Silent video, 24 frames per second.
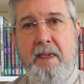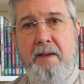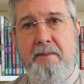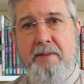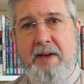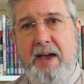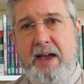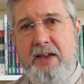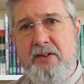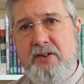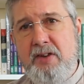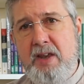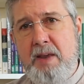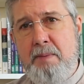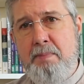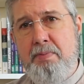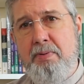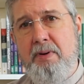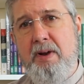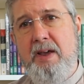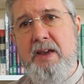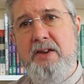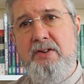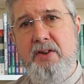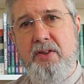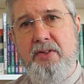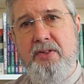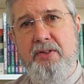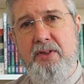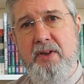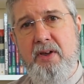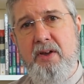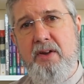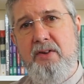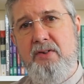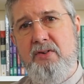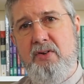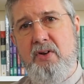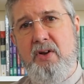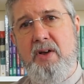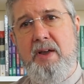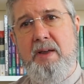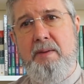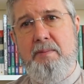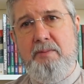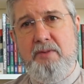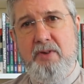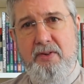For as he prays a third
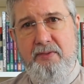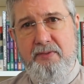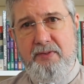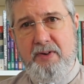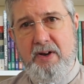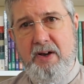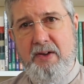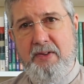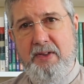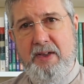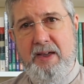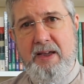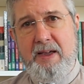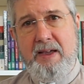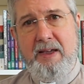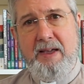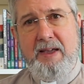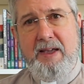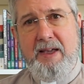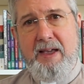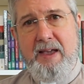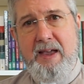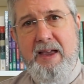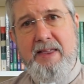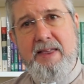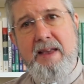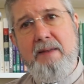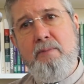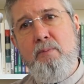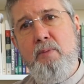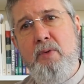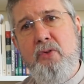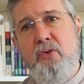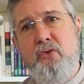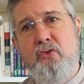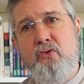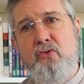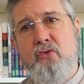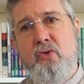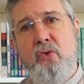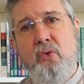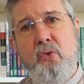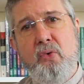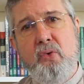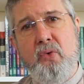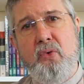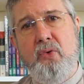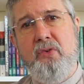time to the Father, he then
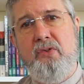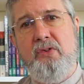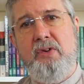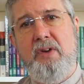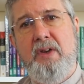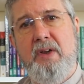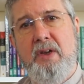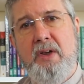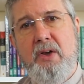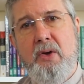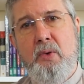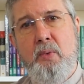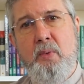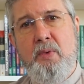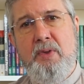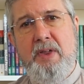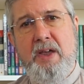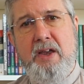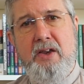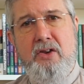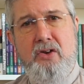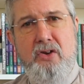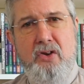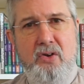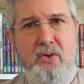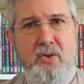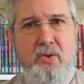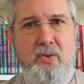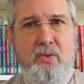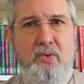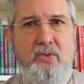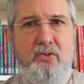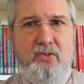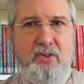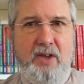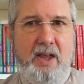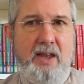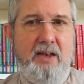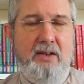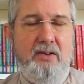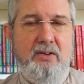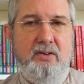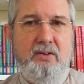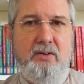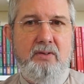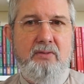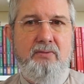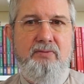withdraws with a new
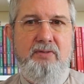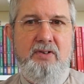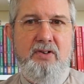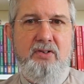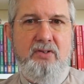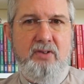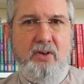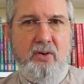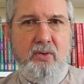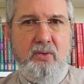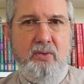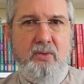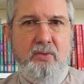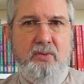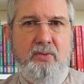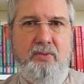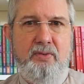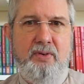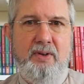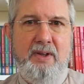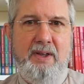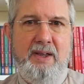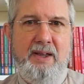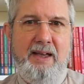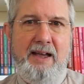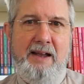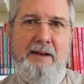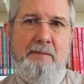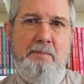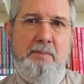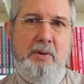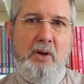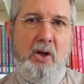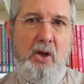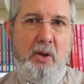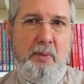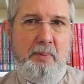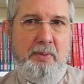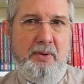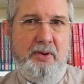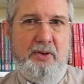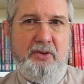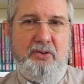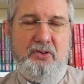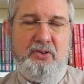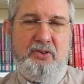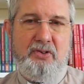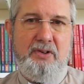sense of resolve and
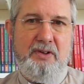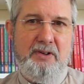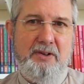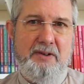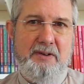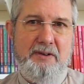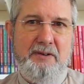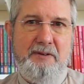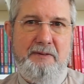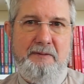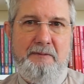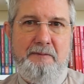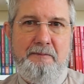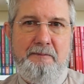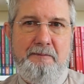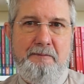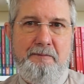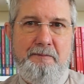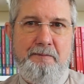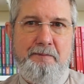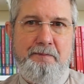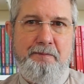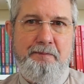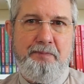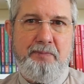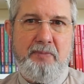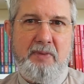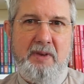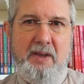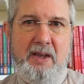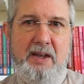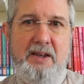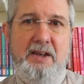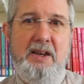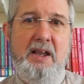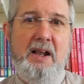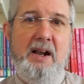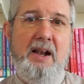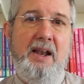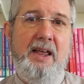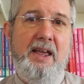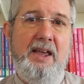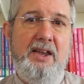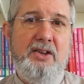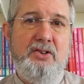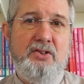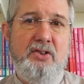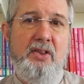purpose. He
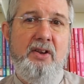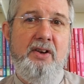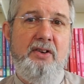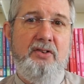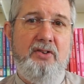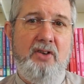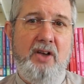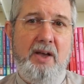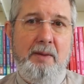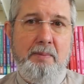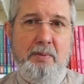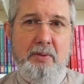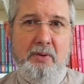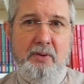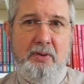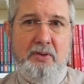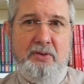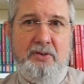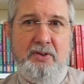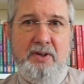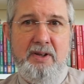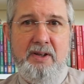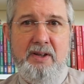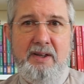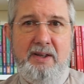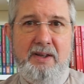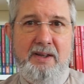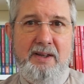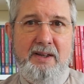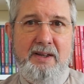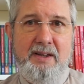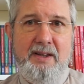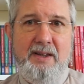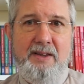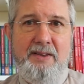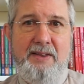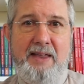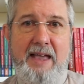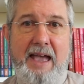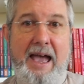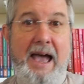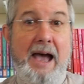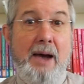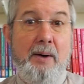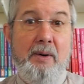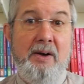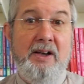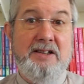declares to the disciples, "The
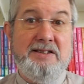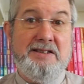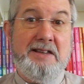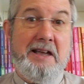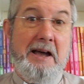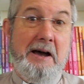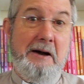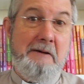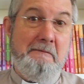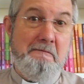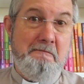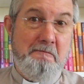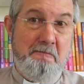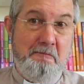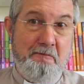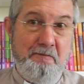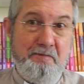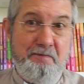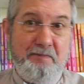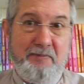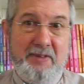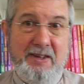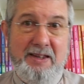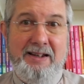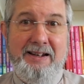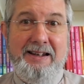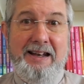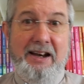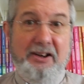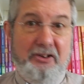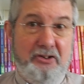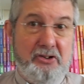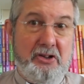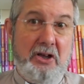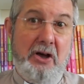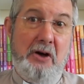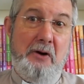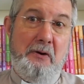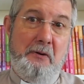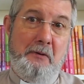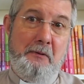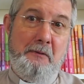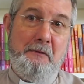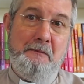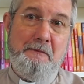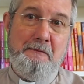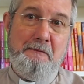hour has come, let us go."